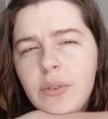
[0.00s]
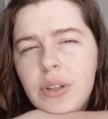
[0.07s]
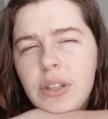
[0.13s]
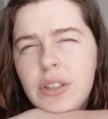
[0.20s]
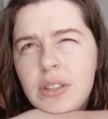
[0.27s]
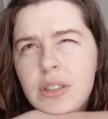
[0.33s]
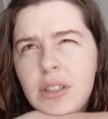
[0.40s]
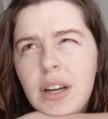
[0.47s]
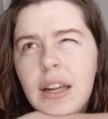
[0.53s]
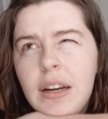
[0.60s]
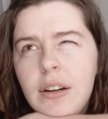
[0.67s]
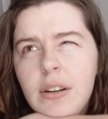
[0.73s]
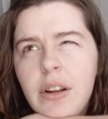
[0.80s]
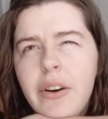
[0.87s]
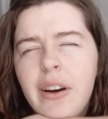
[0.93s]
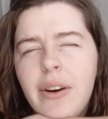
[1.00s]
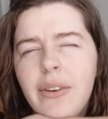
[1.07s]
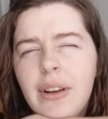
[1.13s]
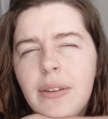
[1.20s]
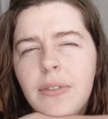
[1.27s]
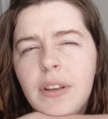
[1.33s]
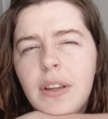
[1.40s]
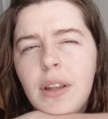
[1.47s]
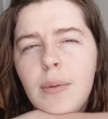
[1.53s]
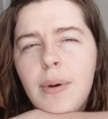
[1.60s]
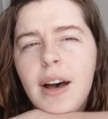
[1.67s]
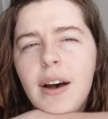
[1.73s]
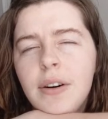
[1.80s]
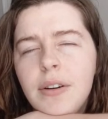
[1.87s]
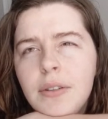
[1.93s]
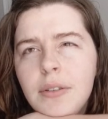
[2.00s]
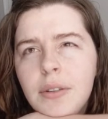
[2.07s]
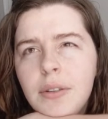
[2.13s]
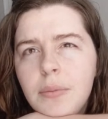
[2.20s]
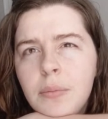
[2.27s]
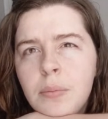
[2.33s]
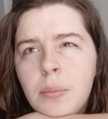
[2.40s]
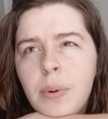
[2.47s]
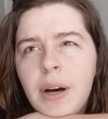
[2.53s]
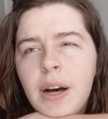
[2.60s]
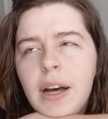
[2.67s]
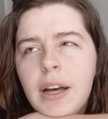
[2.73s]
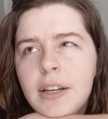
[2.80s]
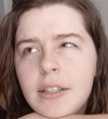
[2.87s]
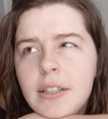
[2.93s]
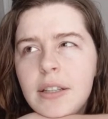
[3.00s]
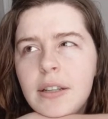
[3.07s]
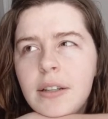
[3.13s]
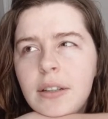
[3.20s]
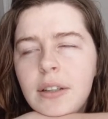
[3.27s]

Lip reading: which I don't know how I feel about, but